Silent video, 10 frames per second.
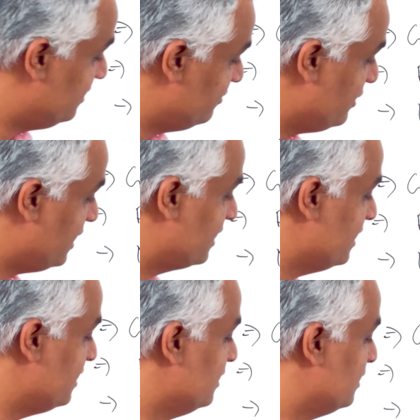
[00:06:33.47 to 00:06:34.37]
we are
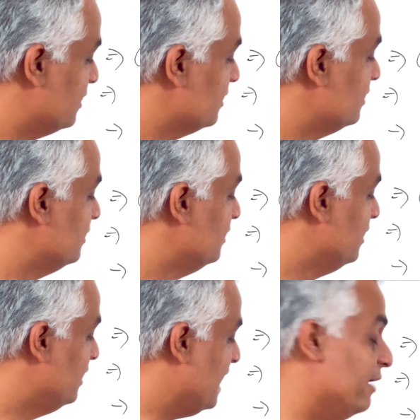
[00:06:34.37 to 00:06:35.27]
getting a return
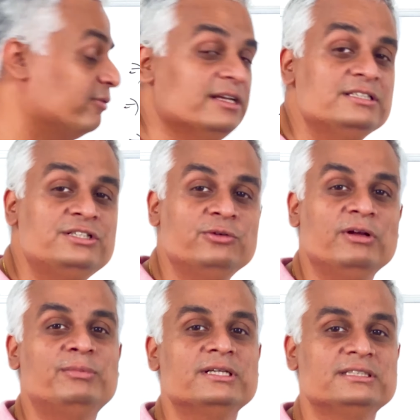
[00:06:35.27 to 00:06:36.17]
average
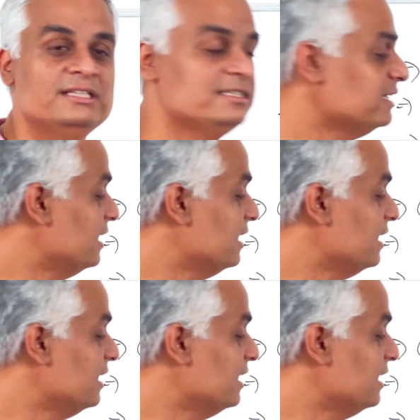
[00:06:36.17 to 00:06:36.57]
12 percentage,